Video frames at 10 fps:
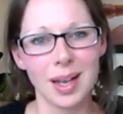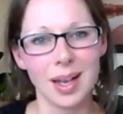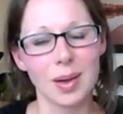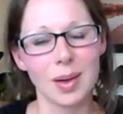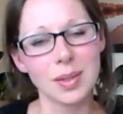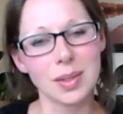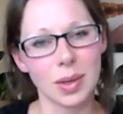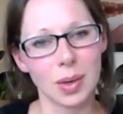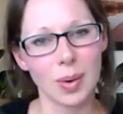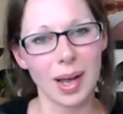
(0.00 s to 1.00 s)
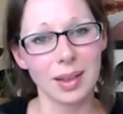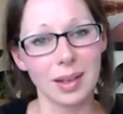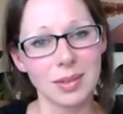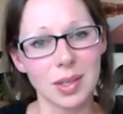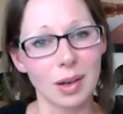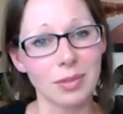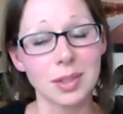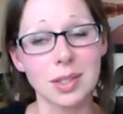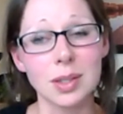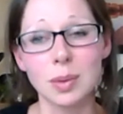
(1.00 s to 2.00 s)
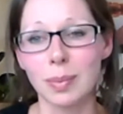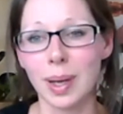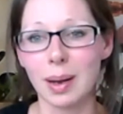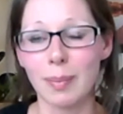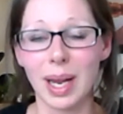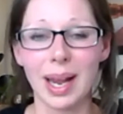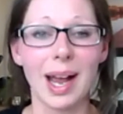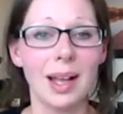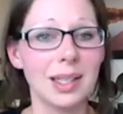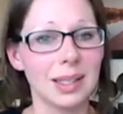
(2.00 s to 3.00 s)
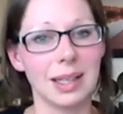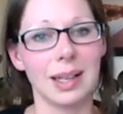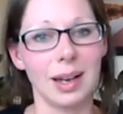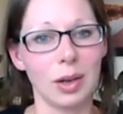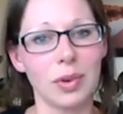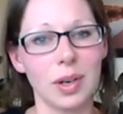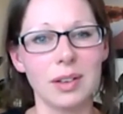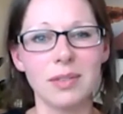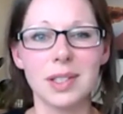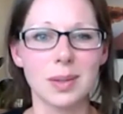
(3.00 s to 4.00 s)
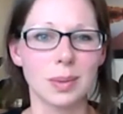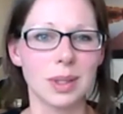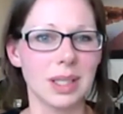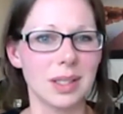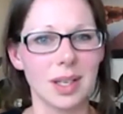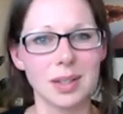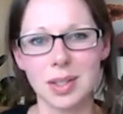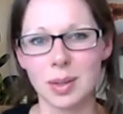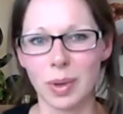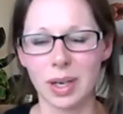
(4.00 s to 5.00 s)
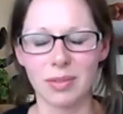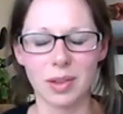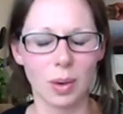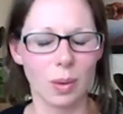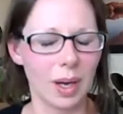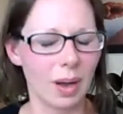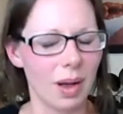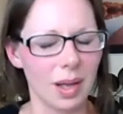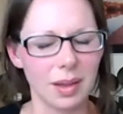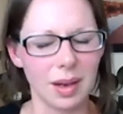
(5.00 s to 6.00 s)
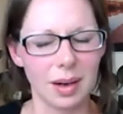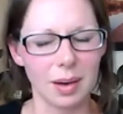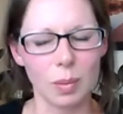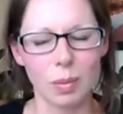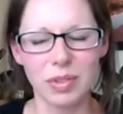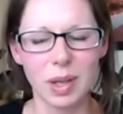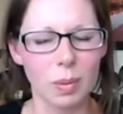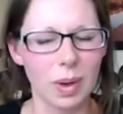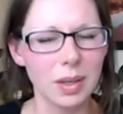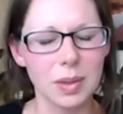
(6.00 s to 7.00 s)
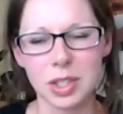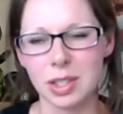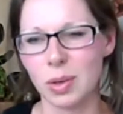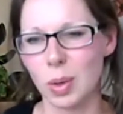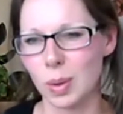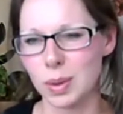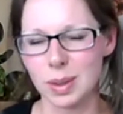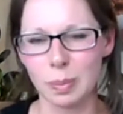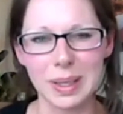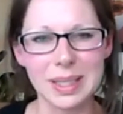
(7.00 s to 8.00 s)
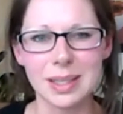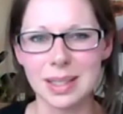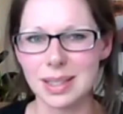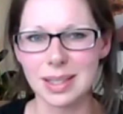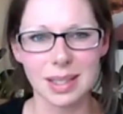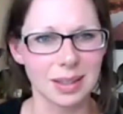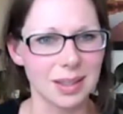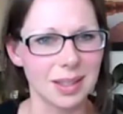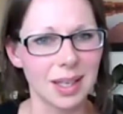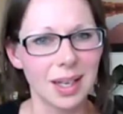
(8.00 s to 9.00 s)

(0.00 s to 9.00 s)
And also, I'd love to offer too my my Calendly link for if this really touched someone, if they're going on there, if they want to achieve goals in business, in